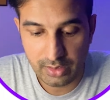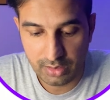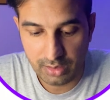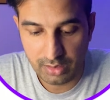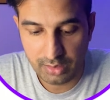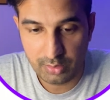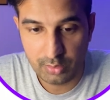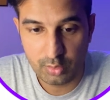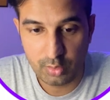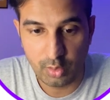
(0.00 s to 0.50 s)
a
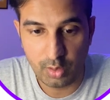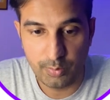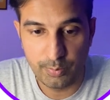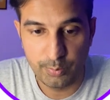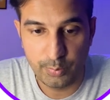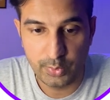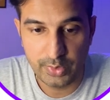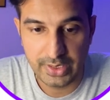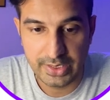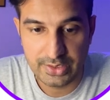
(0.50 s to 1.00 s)

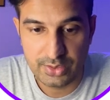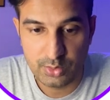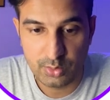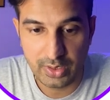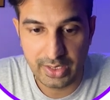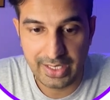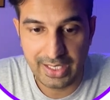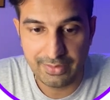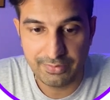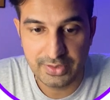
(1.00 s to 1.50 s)
component. So
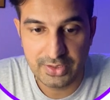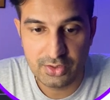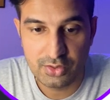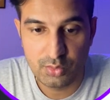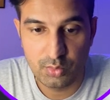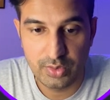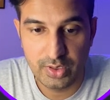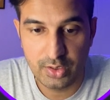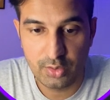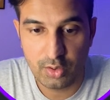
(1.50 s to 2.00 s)
I have this
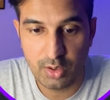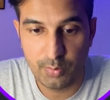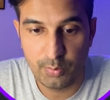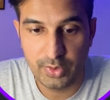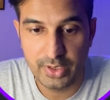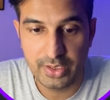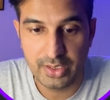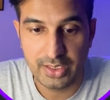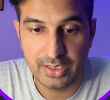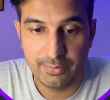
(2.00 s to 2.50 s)
student
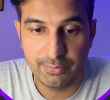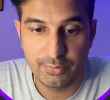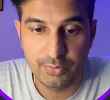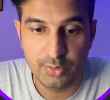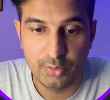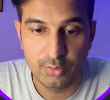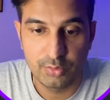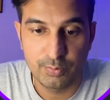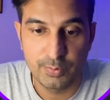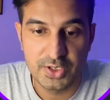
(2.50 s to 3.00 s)
component. If
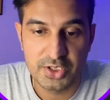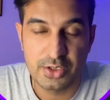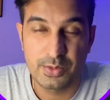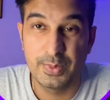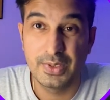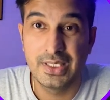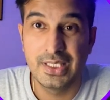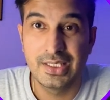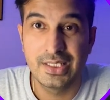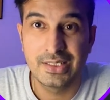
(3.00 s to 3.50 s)
you must be
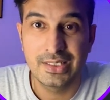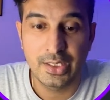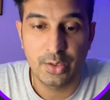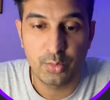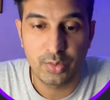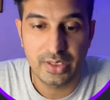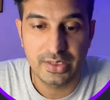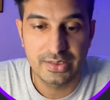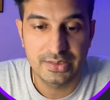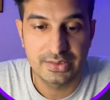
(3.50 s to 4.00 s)
thinking that,
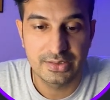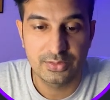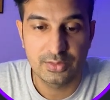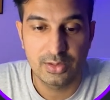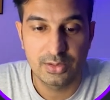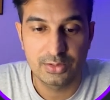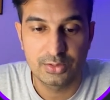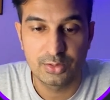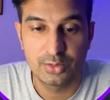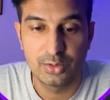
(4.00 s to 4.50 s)
okay, this is
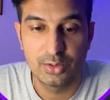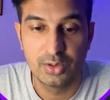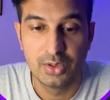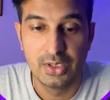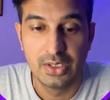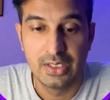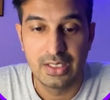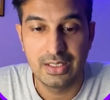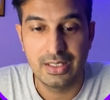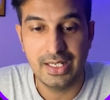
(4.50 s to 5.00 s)
also
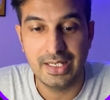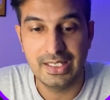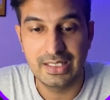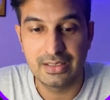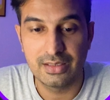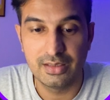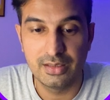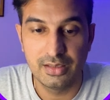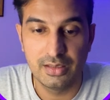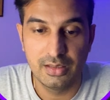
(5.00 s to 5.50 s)
like
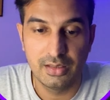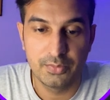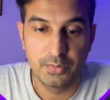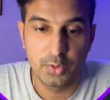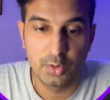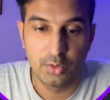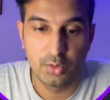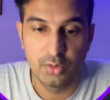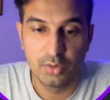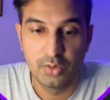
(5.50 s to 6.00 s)
a, you
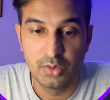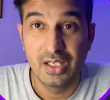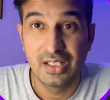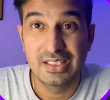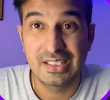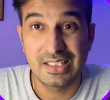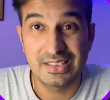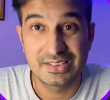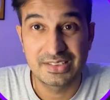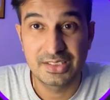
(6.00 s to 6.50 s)
know,
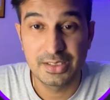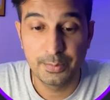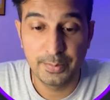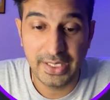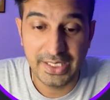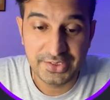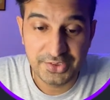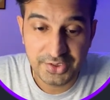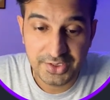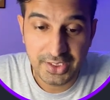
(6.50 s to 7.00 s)
custom
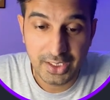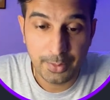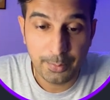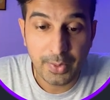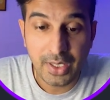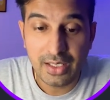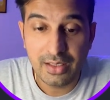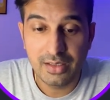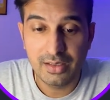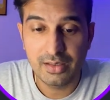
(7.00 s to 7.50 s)

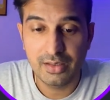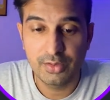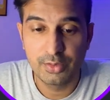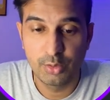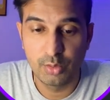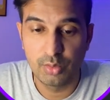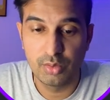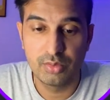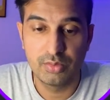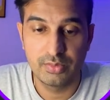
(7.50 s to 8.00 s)
HTML.
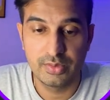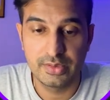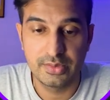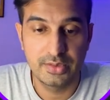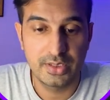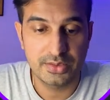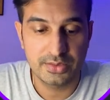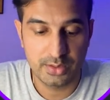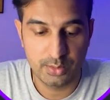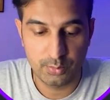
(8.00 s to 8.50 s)
No,
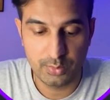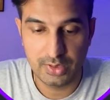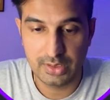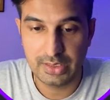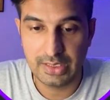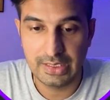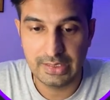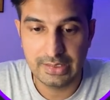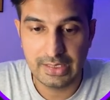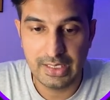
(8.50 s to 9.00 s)
doesn't work
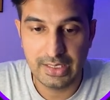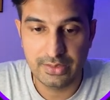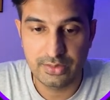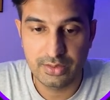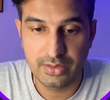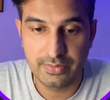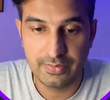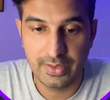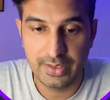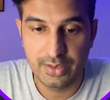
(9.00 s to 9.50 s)
like that. So
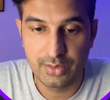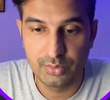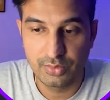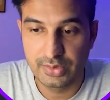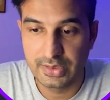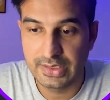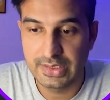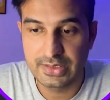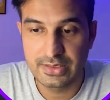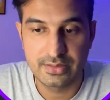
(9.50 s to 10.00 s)
if I do
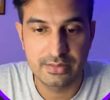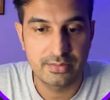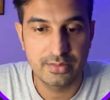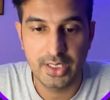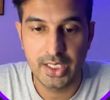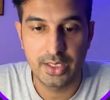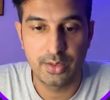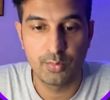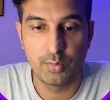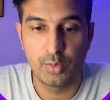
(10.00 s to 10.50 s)
this,
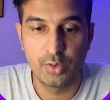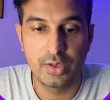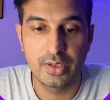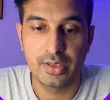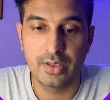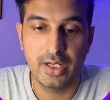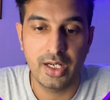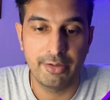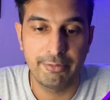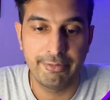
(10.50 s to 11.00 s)
it won't
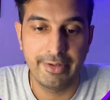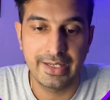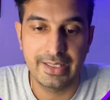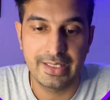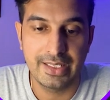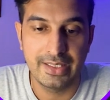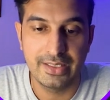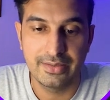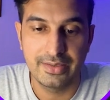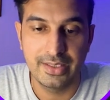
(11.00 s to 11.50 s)
affect
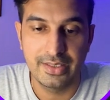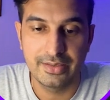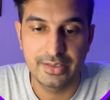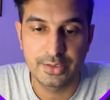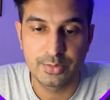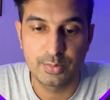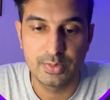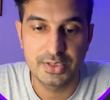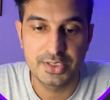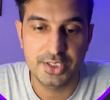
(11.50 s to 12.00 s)
anything. This
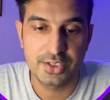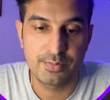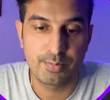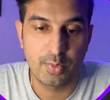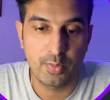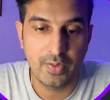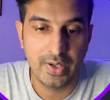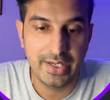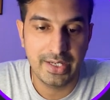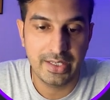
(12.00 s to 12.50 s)
will just
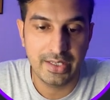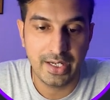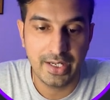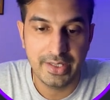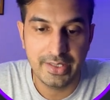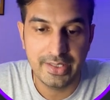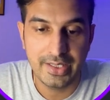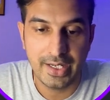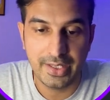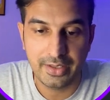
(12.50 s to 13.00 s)
provide an
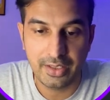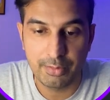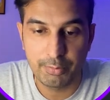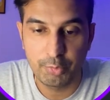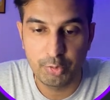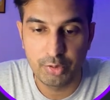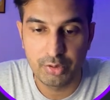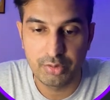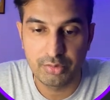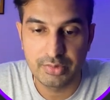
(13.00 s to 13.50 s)
ID
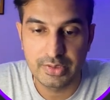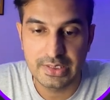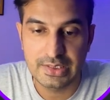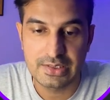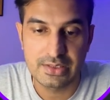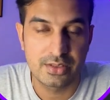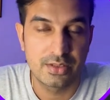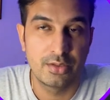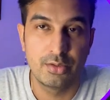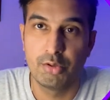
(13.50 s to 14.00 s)
attribute to
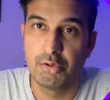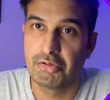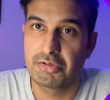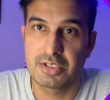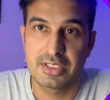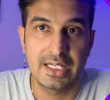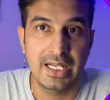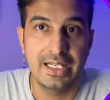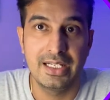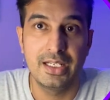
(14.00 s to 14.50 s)
this. No
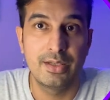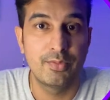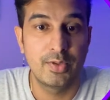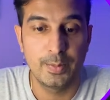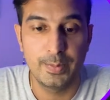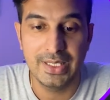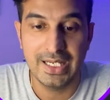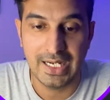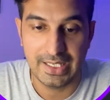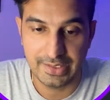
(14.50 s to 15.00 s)
styling will
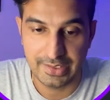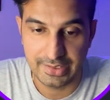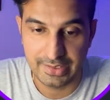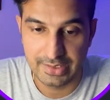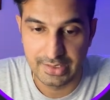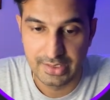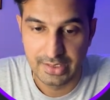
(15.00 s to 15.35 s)
be added.